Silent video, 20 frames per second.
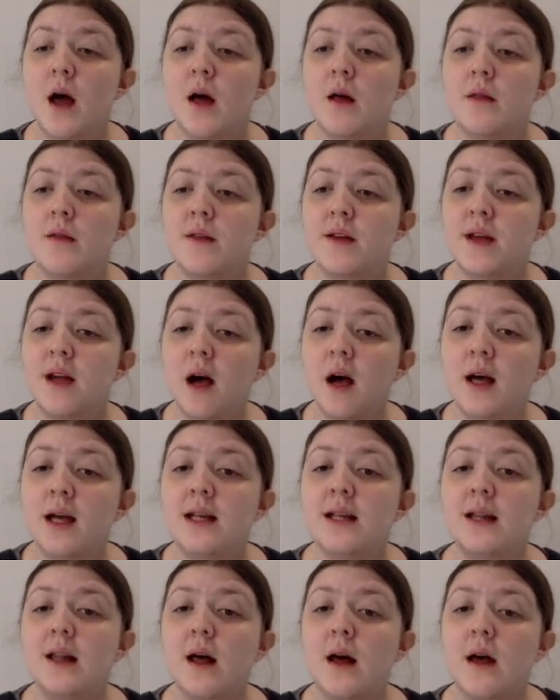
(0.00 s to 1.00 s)
The
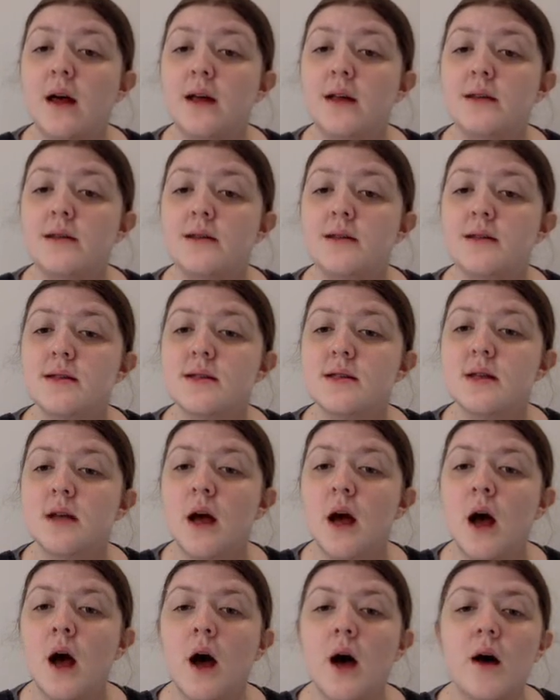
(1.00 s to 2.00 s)
guidelines
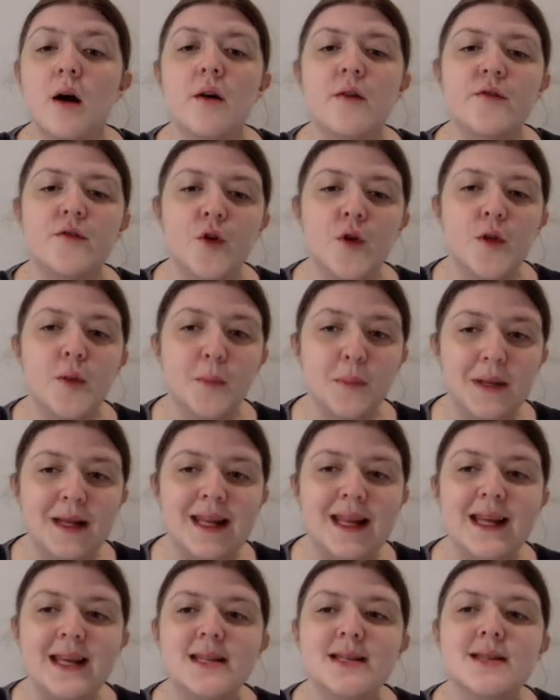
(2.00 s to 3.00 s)
for the
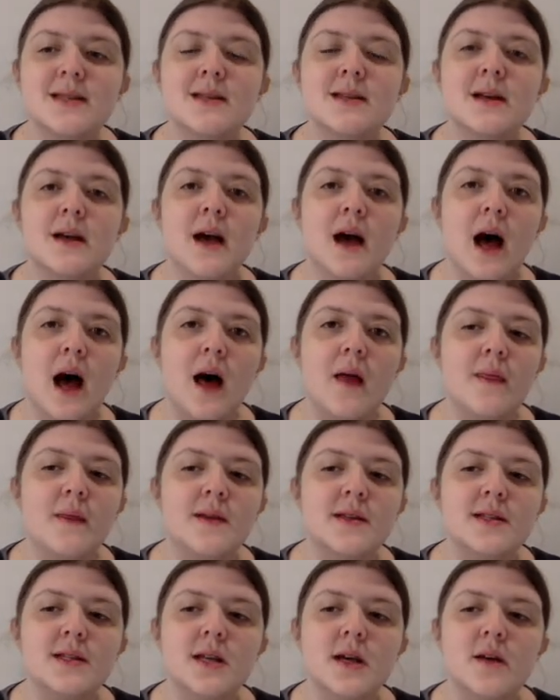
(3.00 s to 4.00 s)
police and the
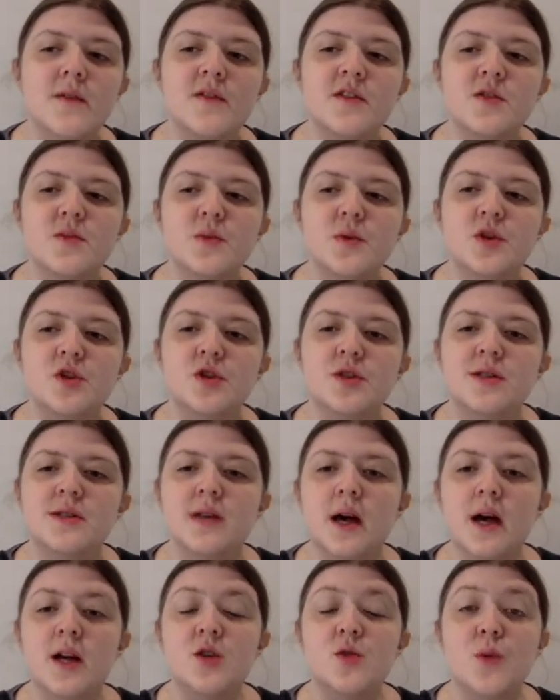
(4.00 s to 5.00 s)
service which
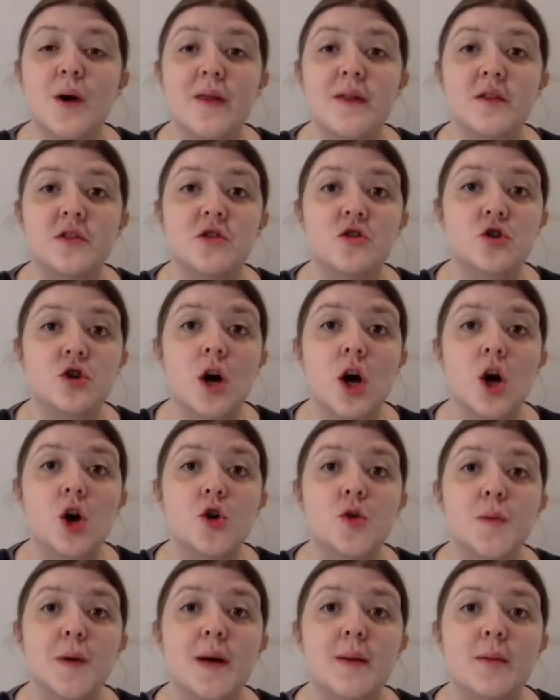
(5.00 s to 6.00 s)
decides whether to charge
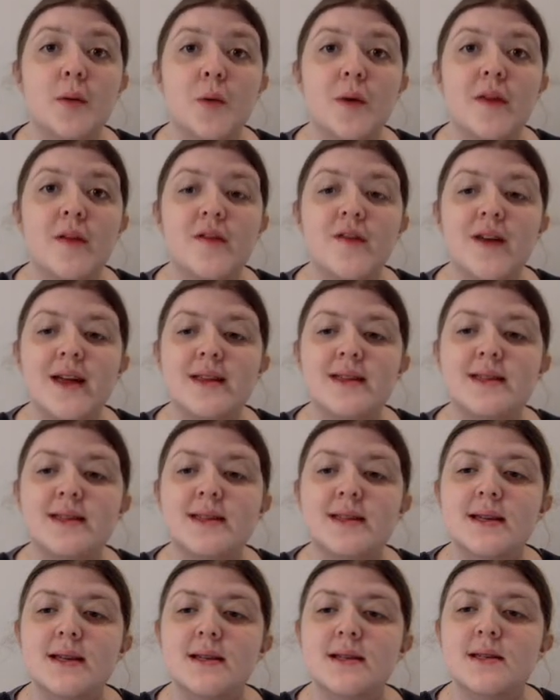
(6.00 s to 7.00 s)
people with
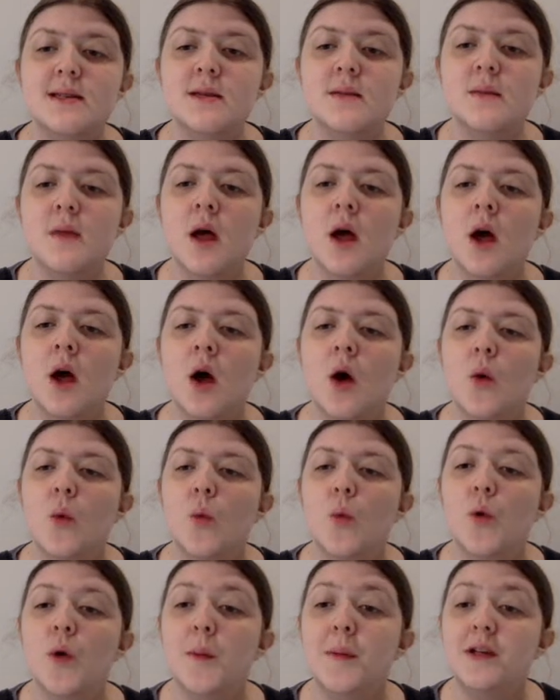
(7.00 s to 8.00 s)
offences
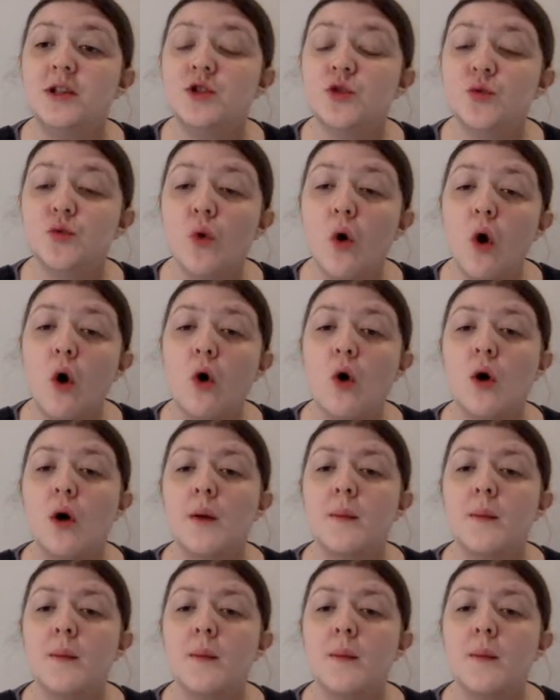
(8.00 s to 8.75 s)
will be strong,